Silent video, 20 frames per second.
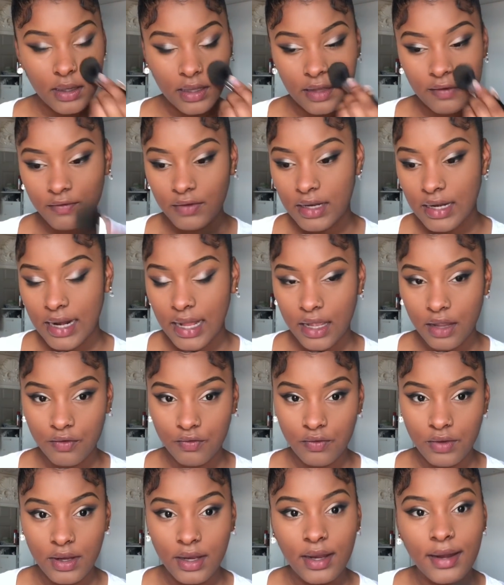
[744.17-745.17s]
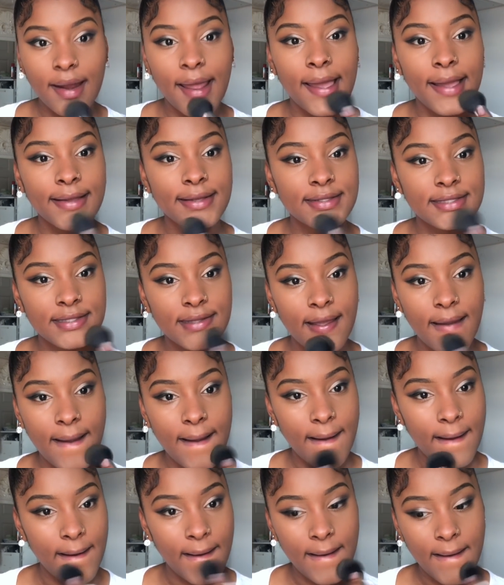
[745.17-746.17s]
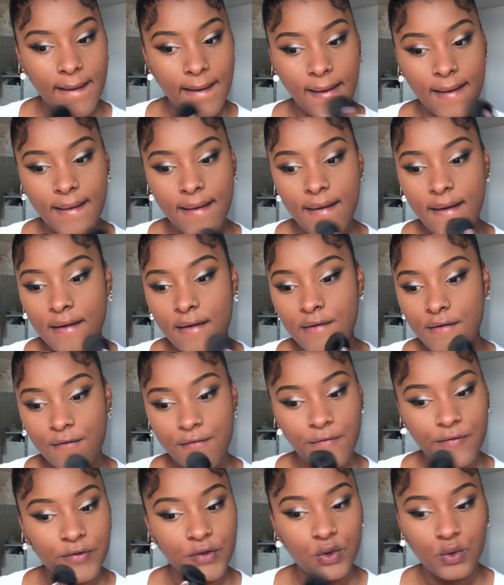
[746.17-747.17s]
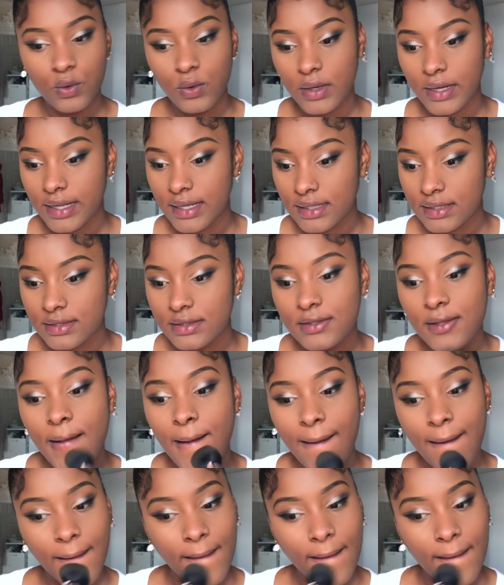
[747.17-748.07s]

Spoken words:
giving it like a really nice flawless